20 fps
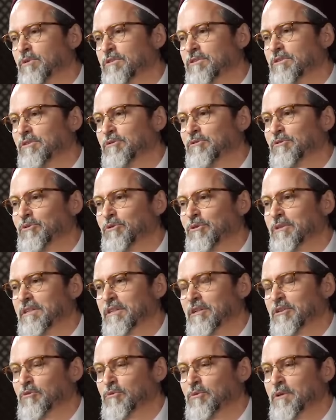the person who's
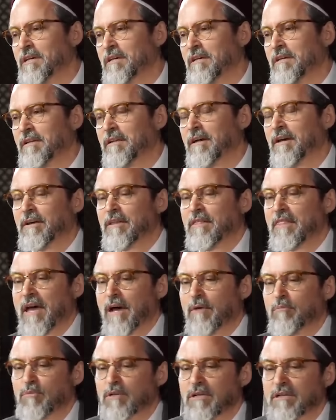doing tajweed,
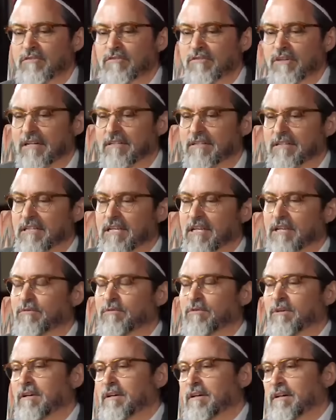that means like to
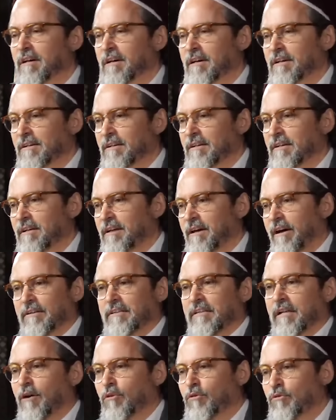give
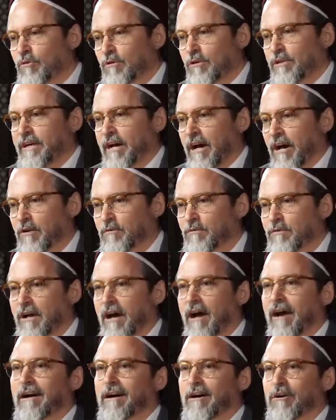i'ta'u kulli
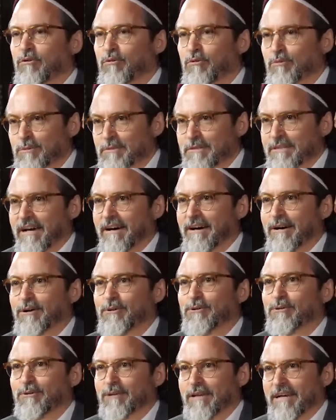harfin haqqahu wa
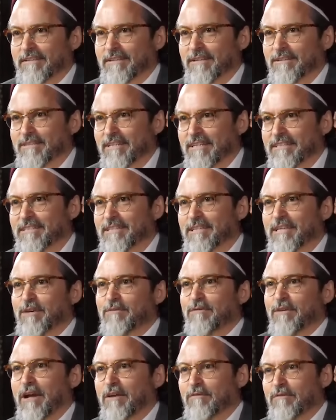mustahaqqahu, like they'll say to
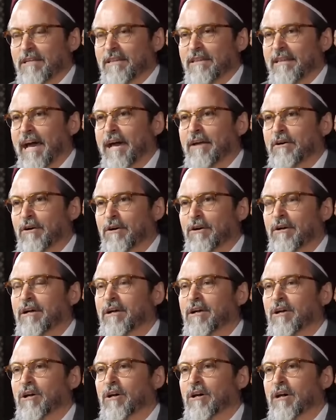give every letter
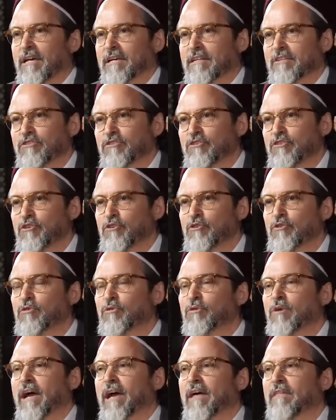its
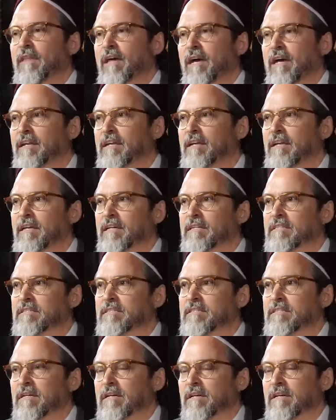due, and then
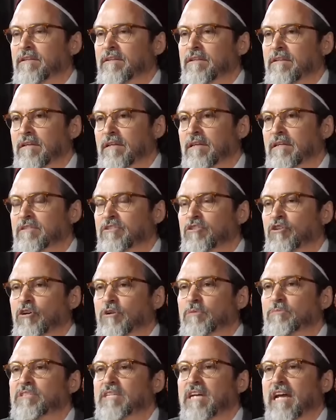its
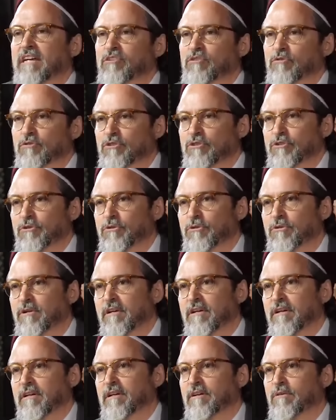circumstantial due.